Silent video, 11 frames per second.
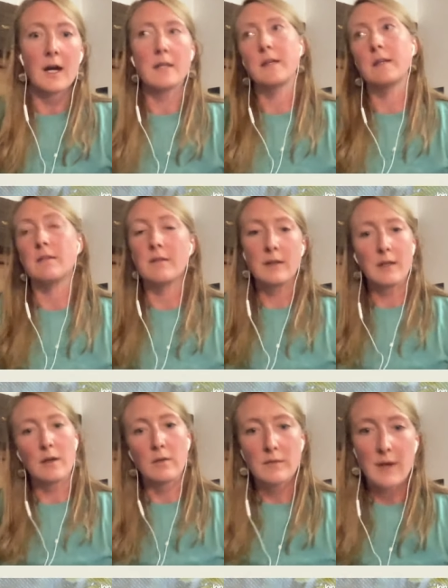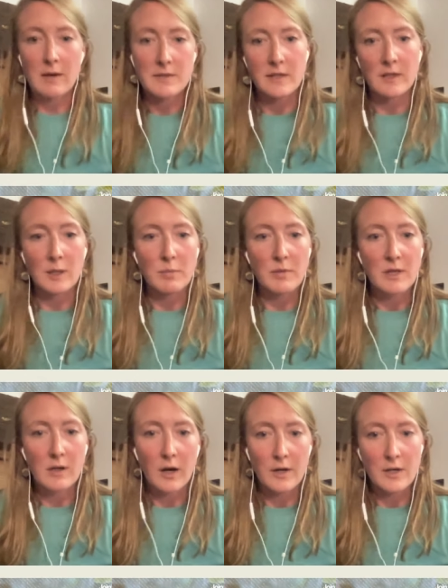And then, you know, now suddenly be the
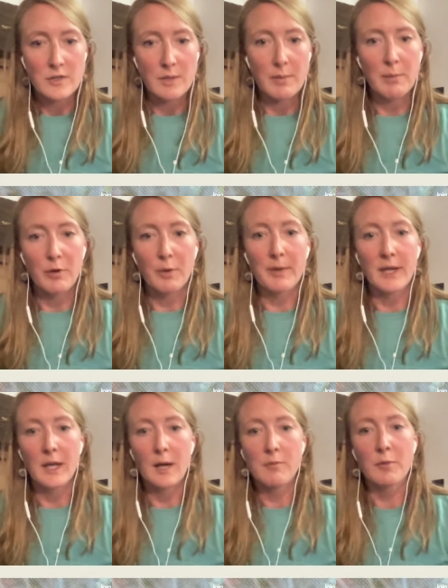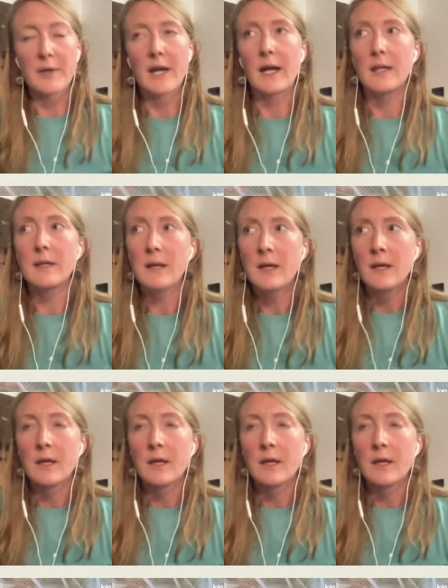carnage that people are picking up from behind.